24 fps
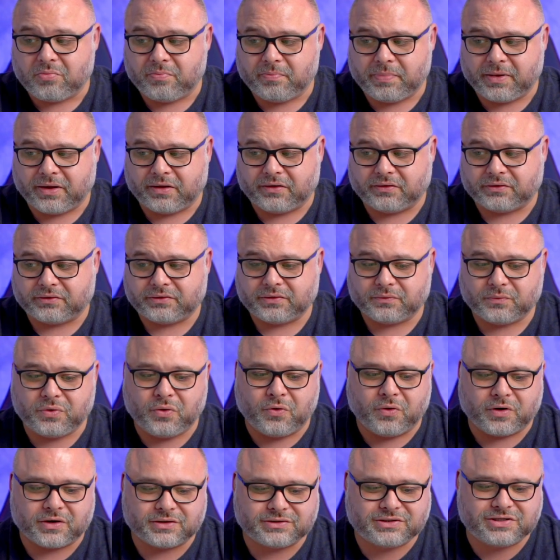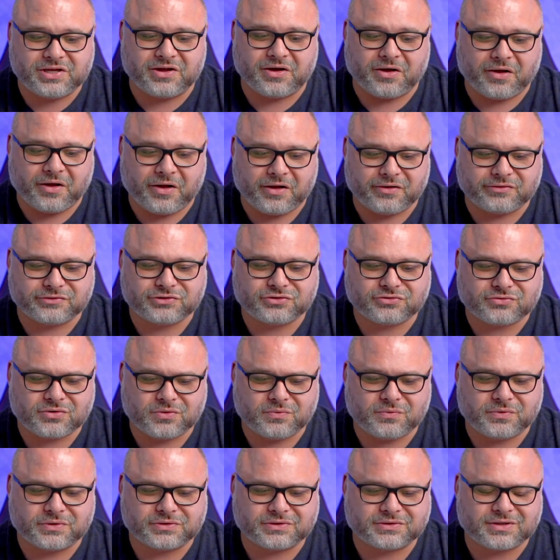build, whereas the Ultra
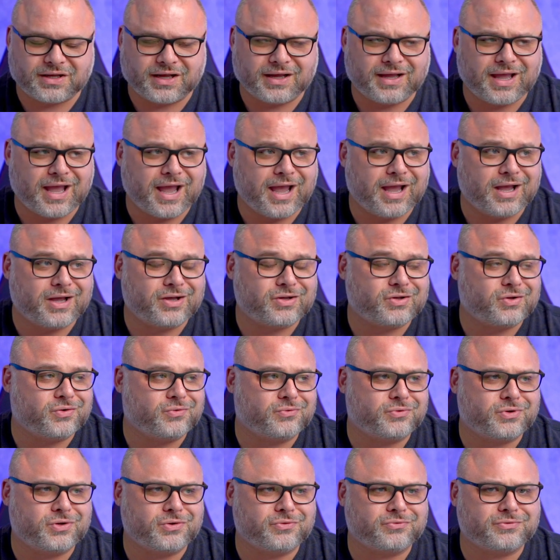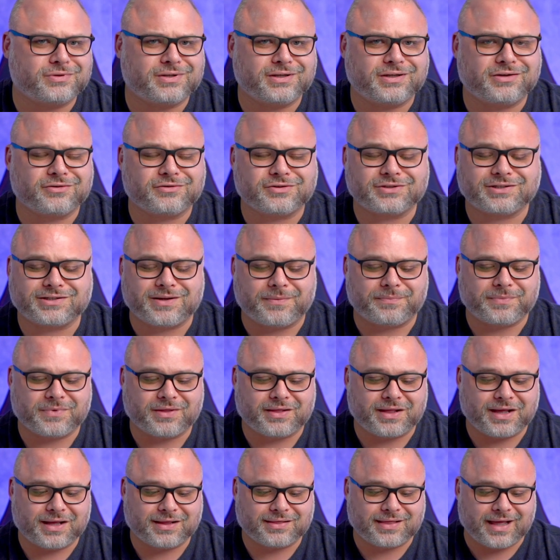was like A-U-U-D or something
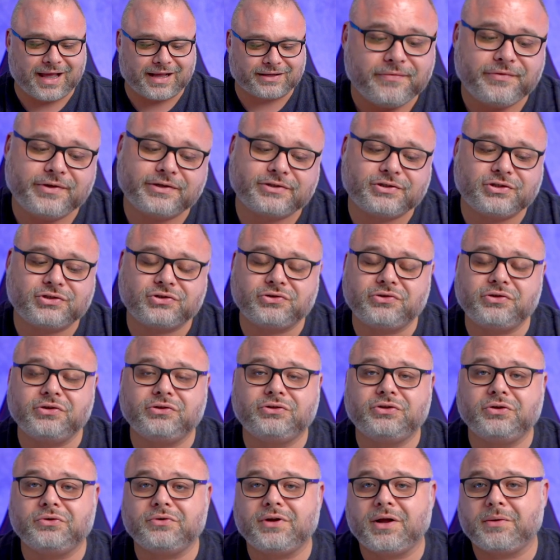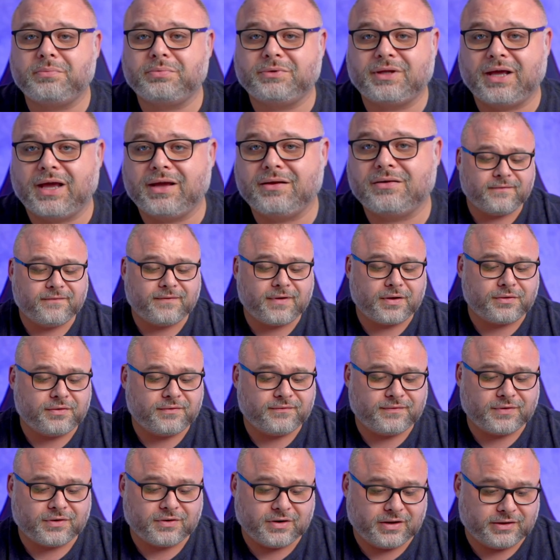like that. This is the Dude update. Found it
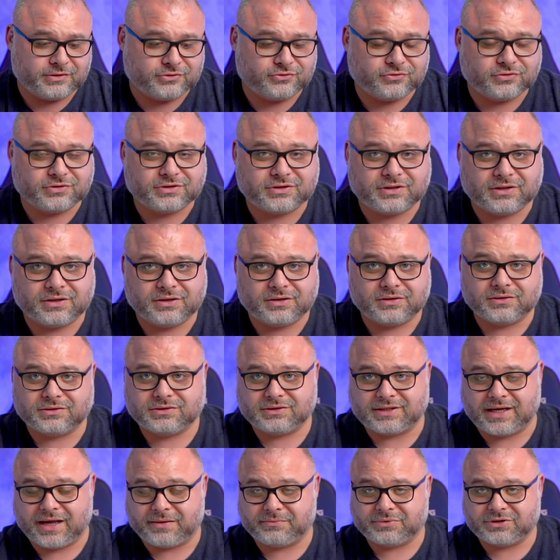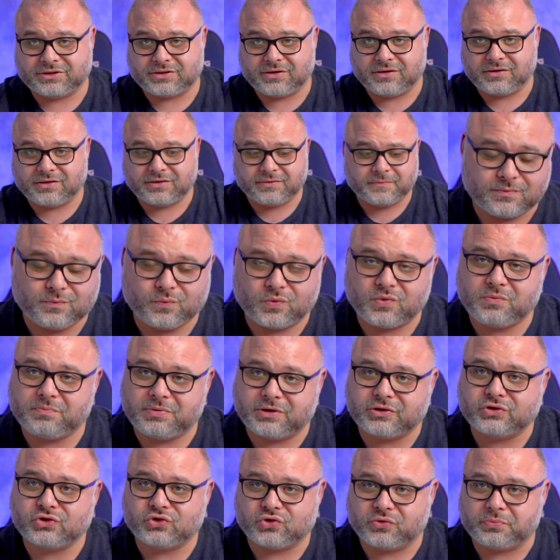very interesting. Samsung would
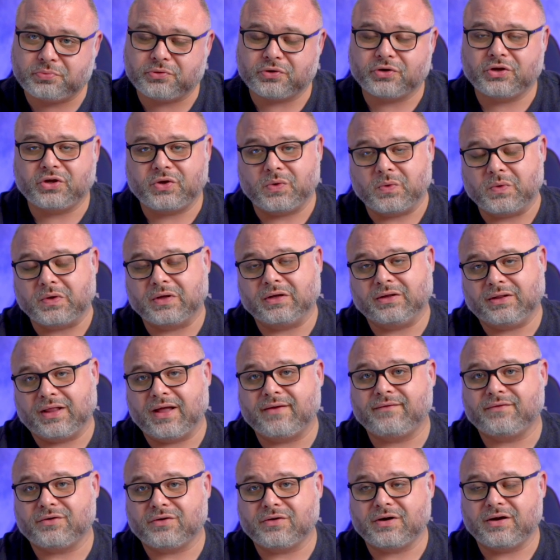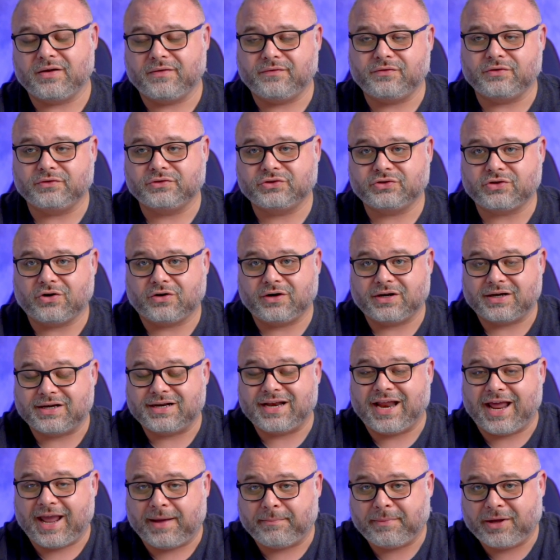be super cute and clever if you started
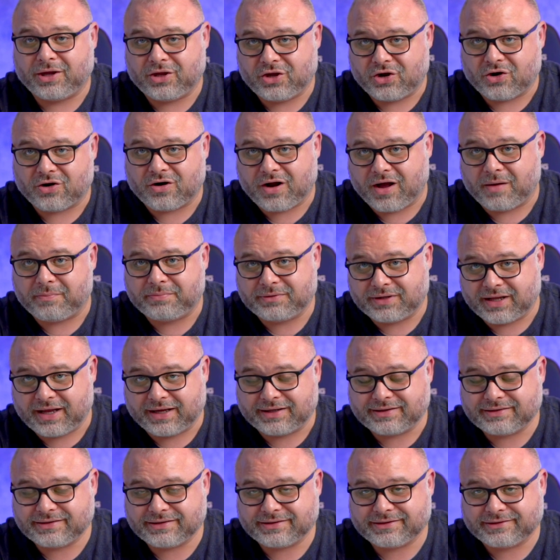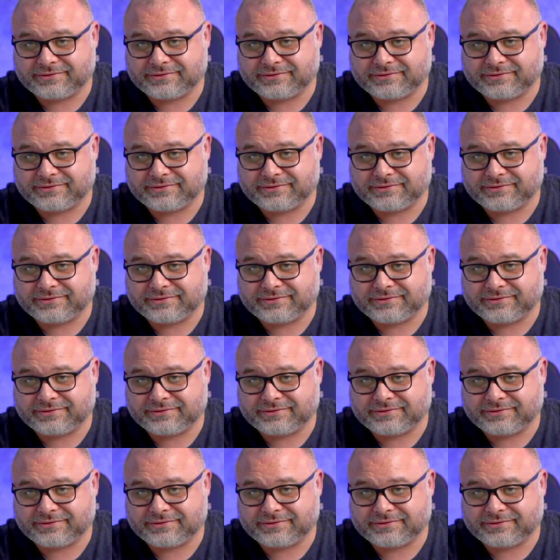naming your updates